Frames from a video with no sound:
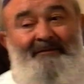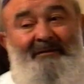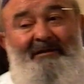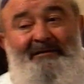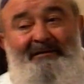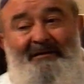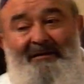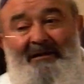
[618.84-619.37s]
That's
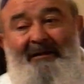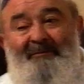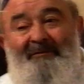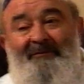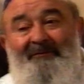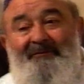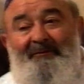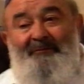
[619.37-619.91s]
the type
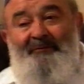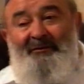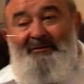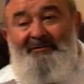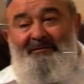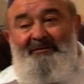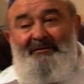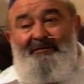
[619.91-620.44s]
of
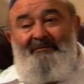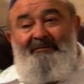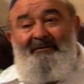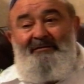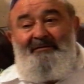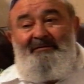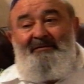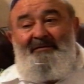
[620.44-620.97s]
person he
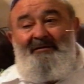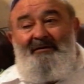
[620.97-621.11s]
was.